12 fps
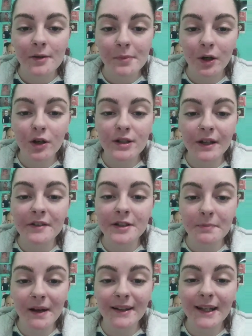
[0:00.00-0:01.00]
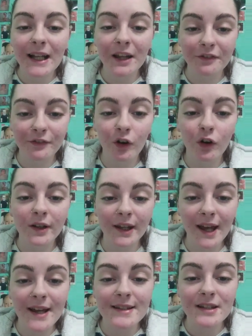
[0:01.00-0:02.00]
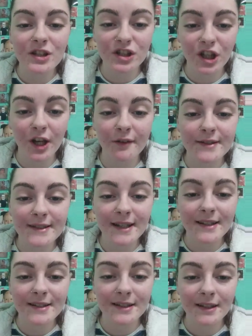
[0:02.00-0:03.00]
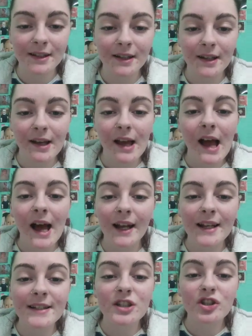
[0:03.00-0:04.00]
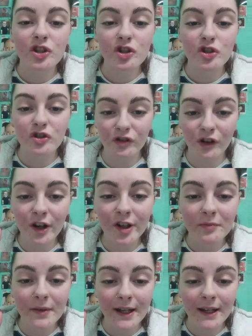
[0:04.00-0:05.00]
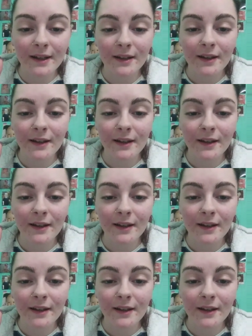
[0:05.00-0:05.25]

because I've spent nearly 4 years in services and it's destroyed me.